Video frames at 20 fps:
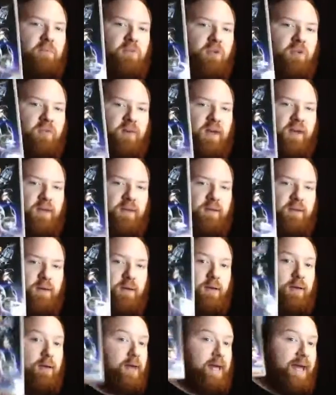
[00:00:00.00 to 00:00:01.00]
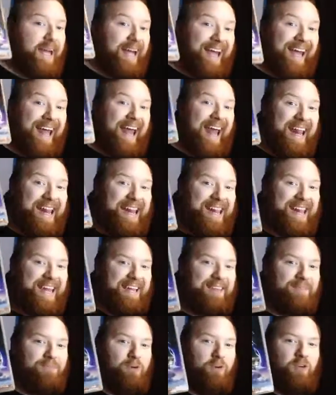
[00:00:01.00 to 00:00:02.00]
movies, get
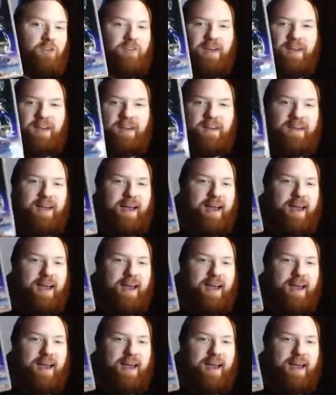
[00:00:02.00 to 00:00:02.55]
this movie.